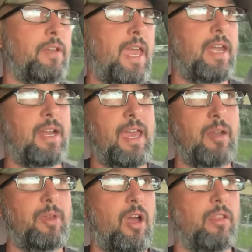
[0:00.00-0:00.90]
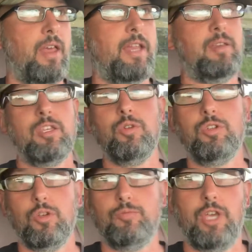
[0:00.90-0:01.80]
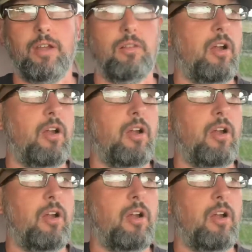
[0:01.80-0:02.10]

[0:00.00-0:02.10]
the Canine Academy Online YouTube channel,